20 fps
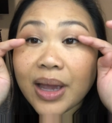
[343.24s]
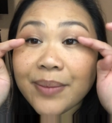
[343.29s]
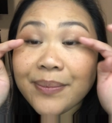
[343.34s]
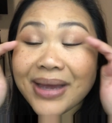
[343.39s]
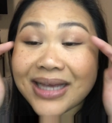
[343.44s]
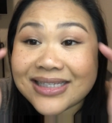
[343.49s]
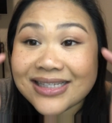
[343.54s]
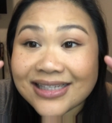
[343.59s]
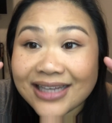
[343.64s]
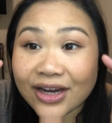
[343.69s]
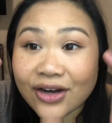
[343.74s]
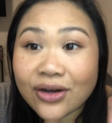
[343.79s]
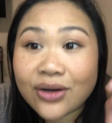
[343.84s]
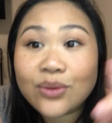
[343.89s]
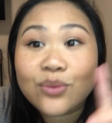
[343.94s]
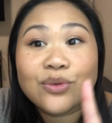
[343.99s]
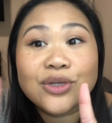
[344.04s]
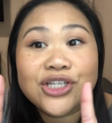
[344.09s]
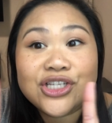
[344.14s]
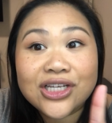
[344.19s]
mascara,
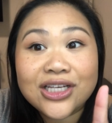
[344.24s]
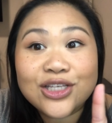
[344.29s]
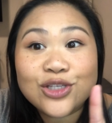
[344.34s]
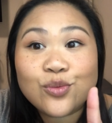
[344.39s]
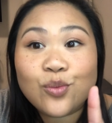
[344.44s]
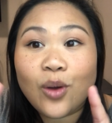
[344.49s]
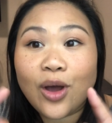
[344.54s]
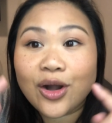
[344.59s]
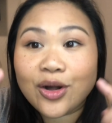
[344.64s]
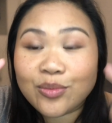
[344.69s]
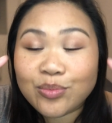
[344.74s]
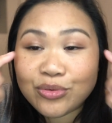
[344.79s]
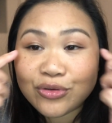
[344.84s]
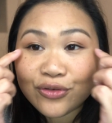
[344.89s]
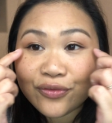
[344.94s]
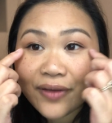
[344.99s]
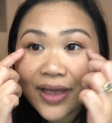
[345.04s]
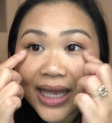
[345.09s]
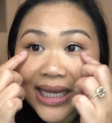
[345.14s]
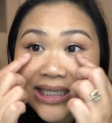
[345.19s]
which is
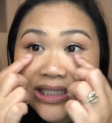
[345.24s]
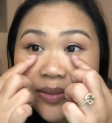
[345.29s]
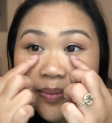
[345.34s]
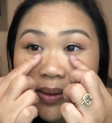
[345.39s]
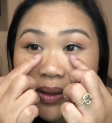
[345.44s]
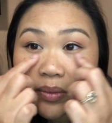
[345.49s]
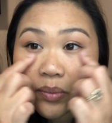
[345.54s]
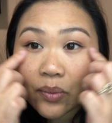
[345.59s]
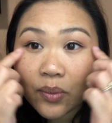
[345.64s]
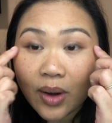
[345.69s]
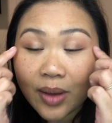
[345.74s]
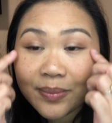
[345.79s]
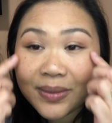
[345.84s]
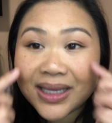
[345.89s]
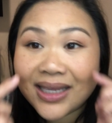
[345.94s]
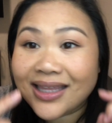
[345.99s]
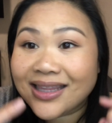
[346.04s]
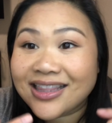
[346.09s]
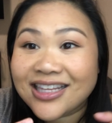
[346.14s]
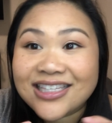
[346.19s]
waterproof, has been
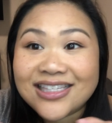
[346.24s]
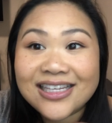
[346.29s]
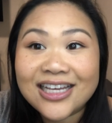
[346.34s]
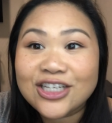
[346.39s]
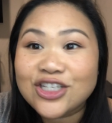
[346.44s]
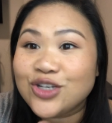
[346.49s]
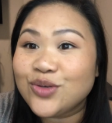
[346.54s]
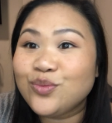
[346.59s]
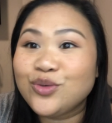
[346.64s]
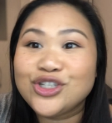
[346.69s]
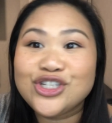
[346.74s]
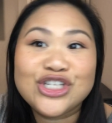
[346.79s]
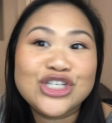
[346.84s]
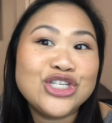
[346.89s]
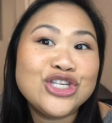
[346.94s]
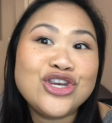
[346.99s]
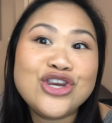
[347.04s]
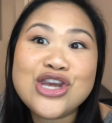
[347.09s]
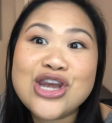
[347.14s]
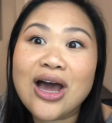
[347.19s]
rubbing in this section, which is
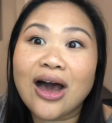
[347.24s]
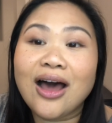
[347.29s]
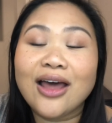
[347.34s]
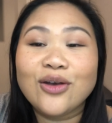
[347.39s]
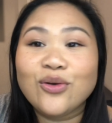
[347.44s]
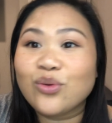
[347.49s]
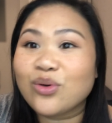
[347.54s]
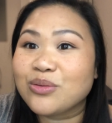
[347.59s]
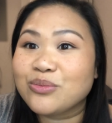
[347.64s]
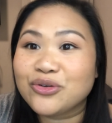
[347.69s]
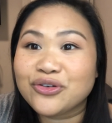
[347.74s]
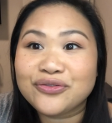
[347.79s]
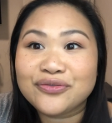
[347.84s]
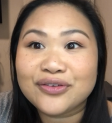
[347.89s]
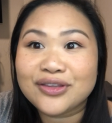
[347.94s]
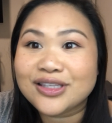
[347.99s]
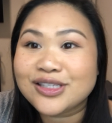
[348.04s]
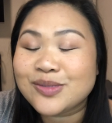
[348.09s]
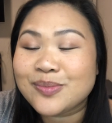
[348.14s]
not normal for this